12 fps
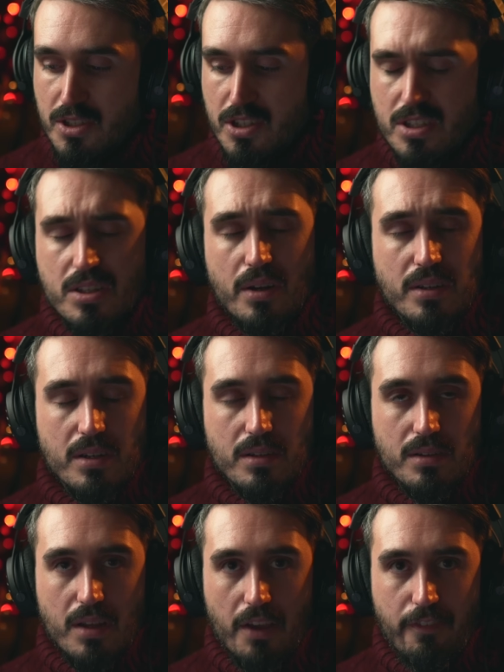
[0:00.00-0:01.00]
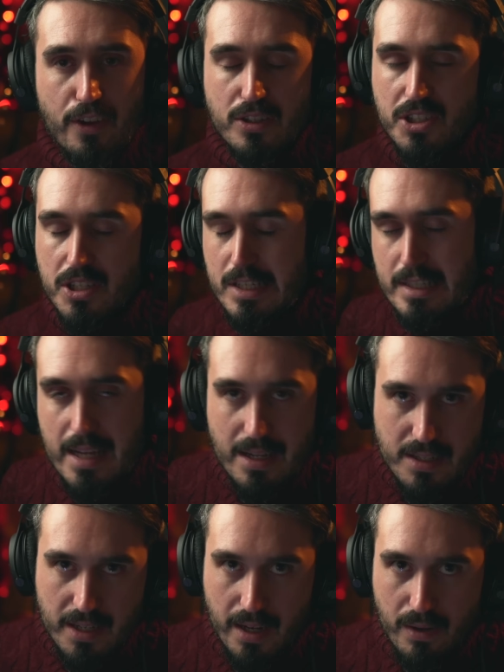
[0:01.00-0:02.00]
just if you're just
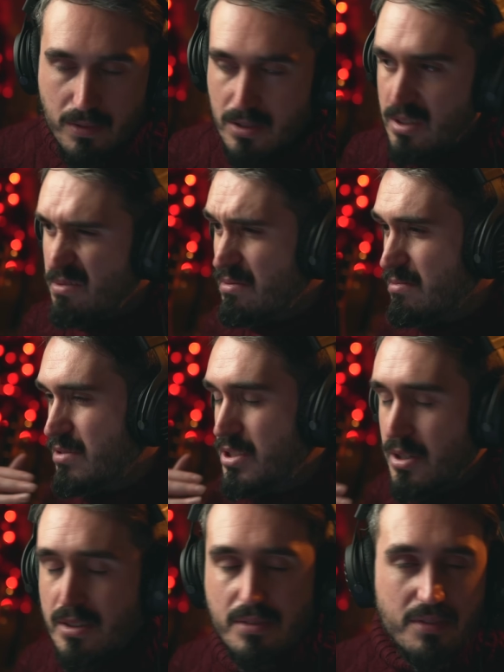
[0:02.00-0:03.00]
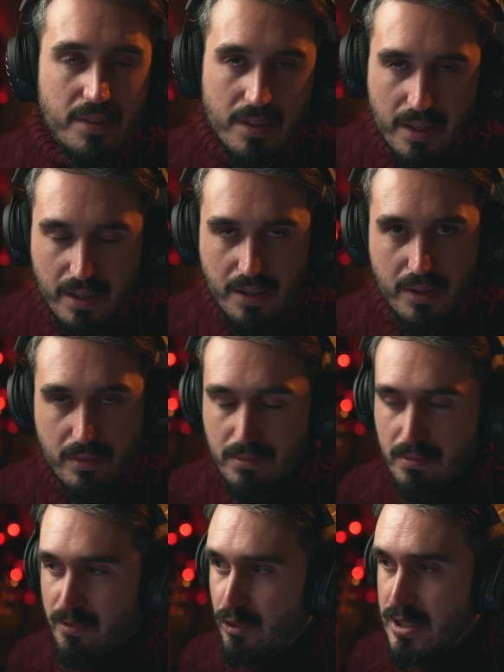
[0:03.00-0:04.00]
starting out, don't think
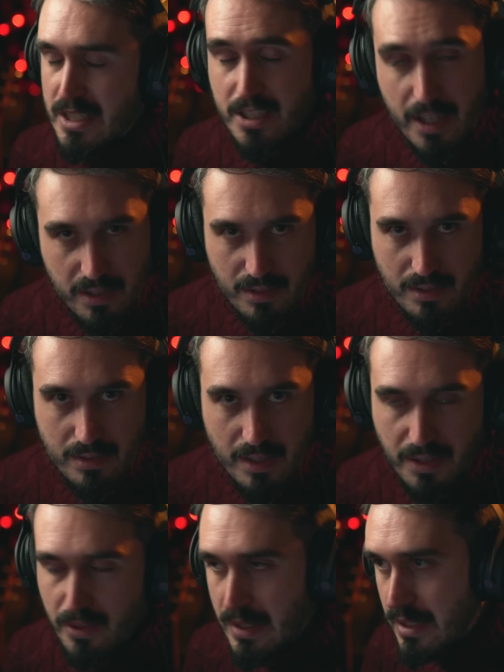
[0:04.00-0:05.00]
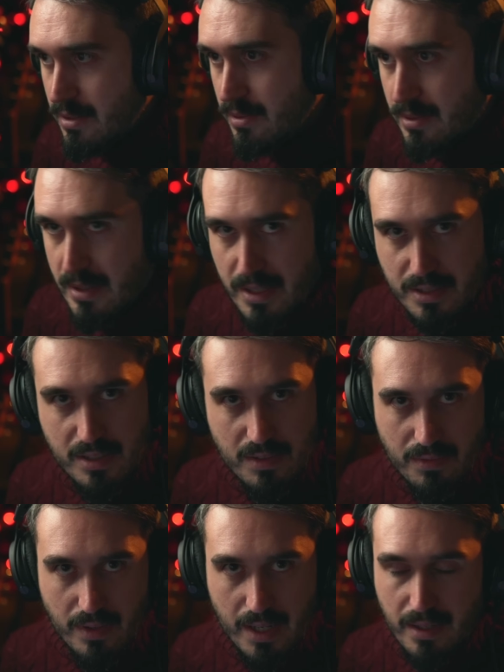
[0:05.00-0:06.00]
for a second that you need all this,
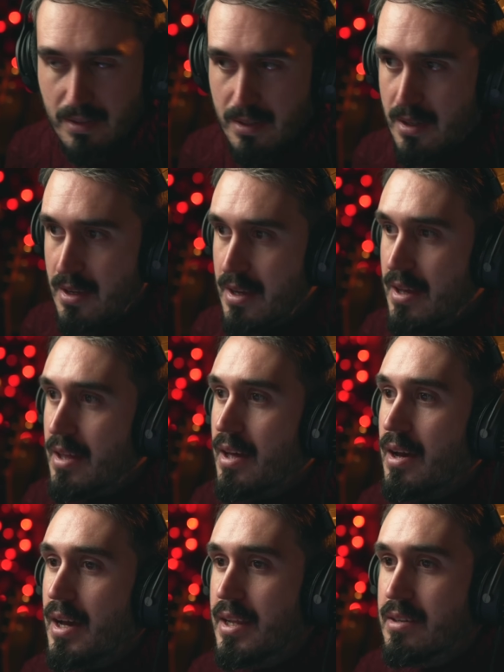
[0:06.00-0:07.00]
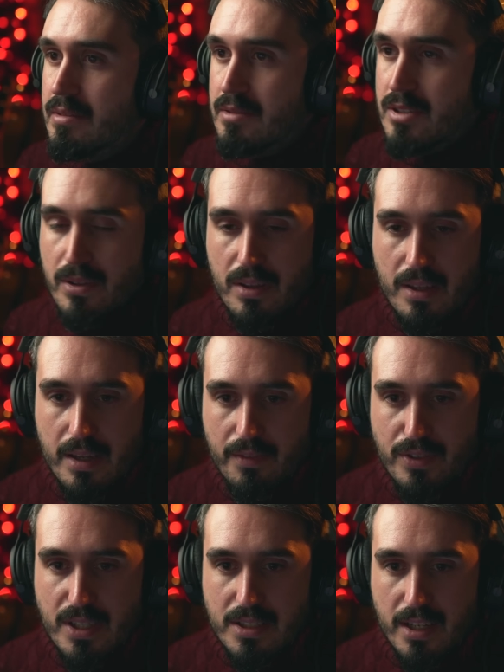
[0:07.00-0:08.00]
right? And don't think
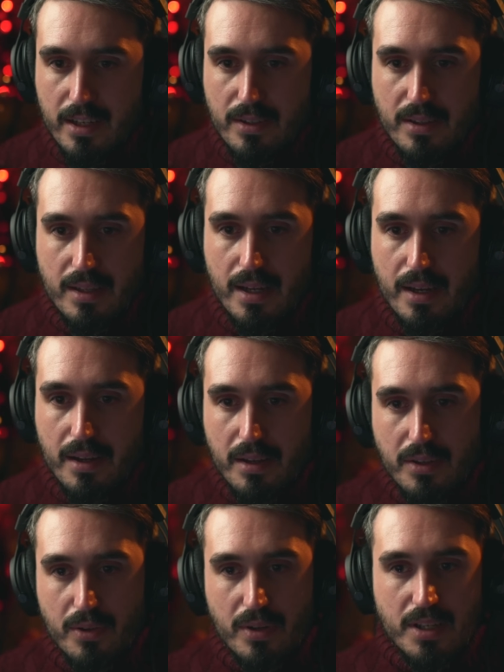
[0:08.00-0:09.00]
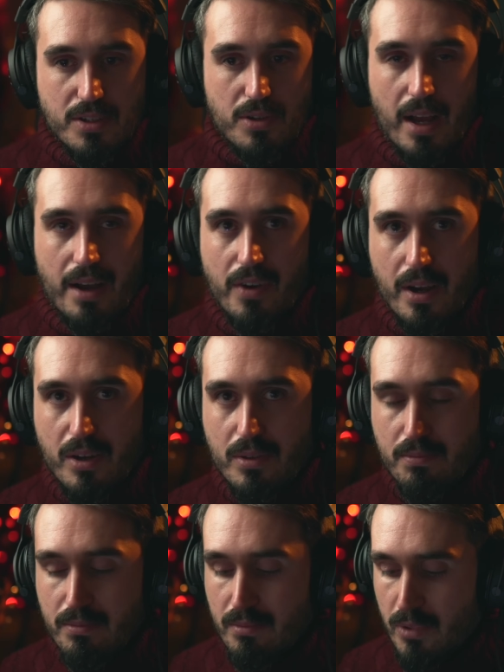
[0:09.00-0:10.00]
for a second that you need to have a
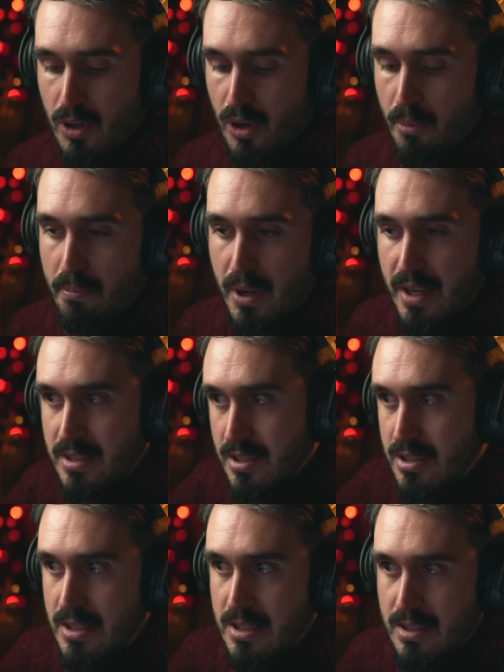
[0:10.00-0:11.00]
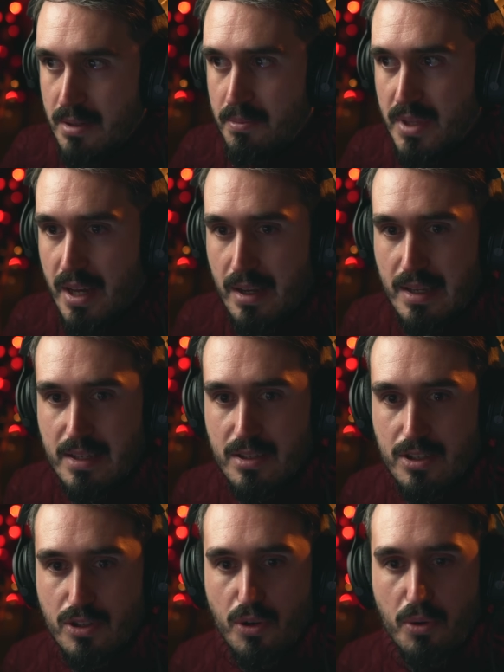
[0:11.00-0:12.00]
complex a system that is
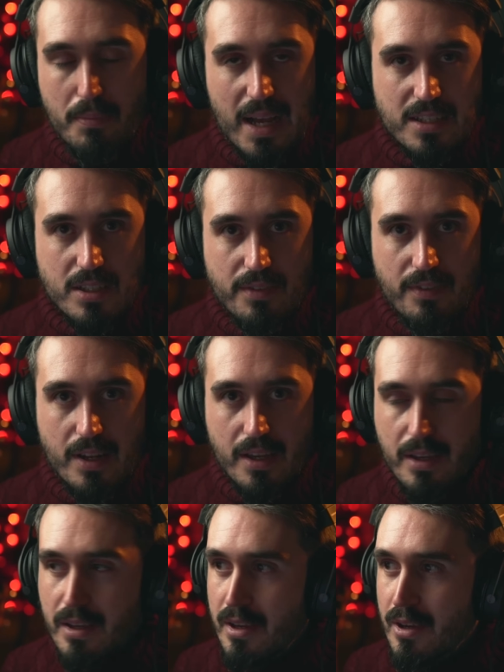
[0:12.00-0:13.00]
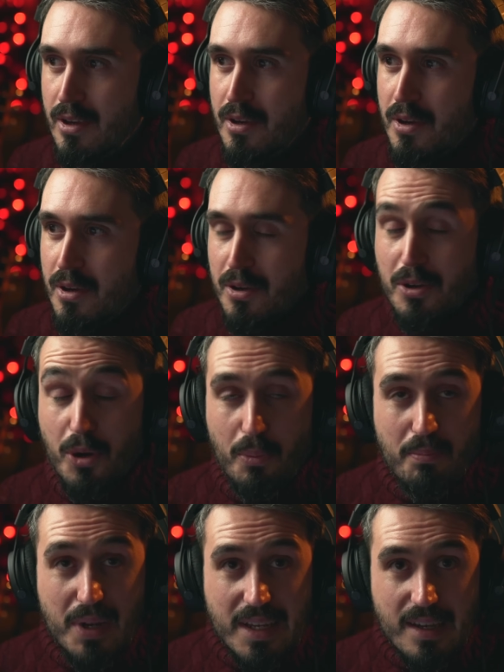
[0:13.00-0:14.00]
so massively
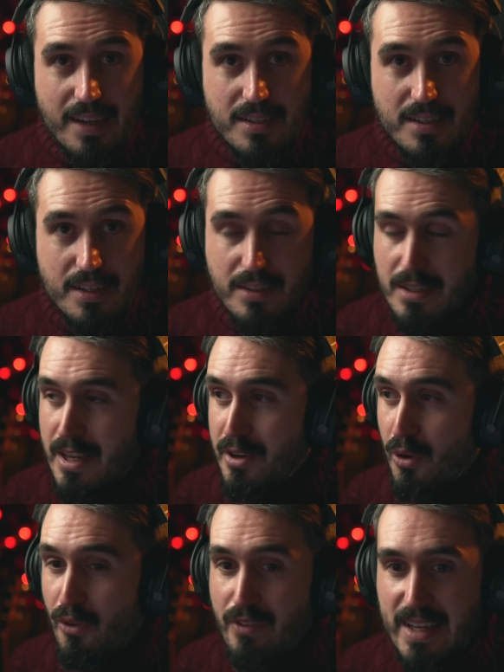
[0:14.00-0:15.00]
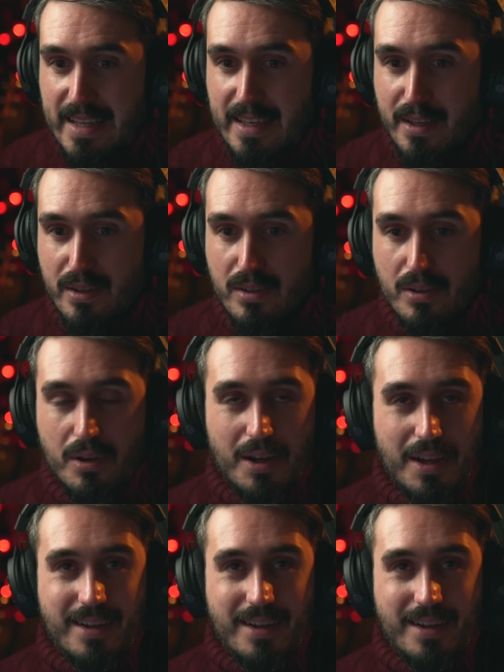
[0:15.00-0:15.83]
complicated and overkill